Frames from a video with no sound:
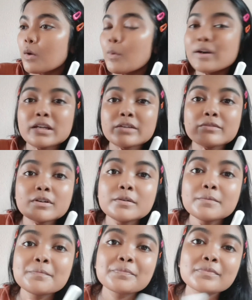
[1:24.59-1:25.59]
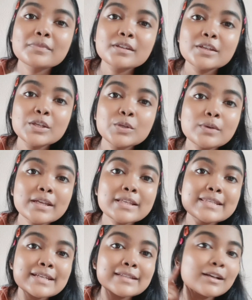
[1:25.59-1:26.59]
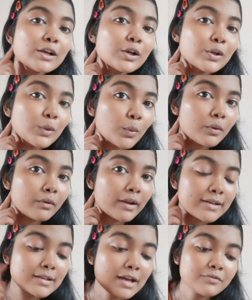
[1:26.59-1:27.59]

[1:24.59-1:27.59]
Whatever, you can see the glow, right?